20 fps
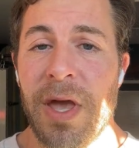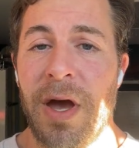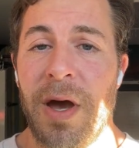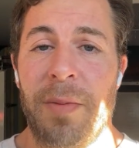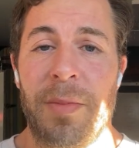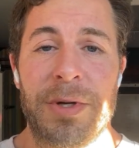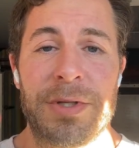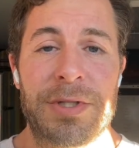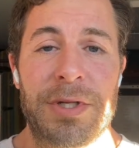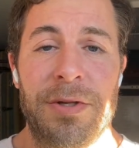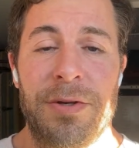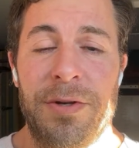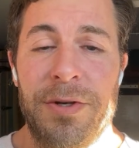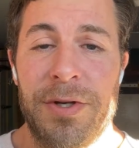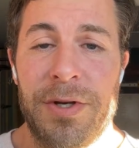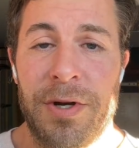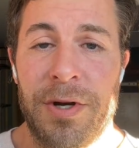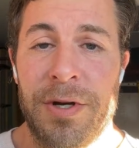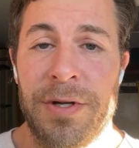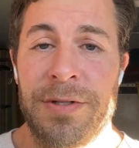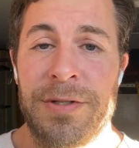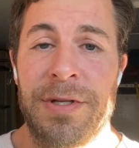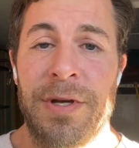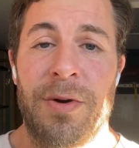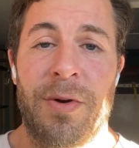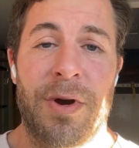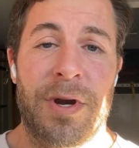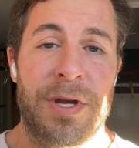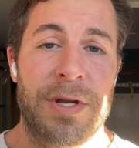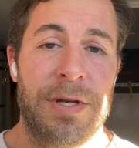muscular endurance,
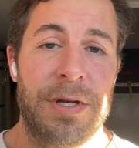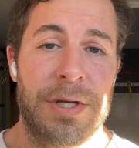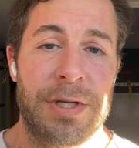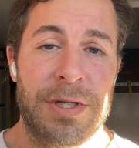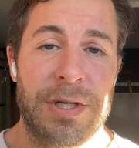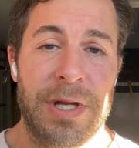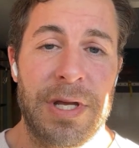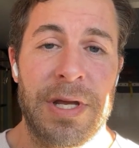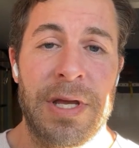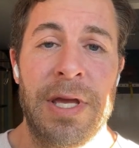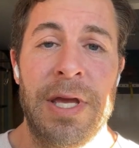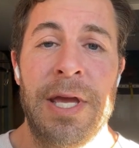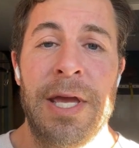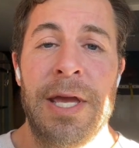or conditioning.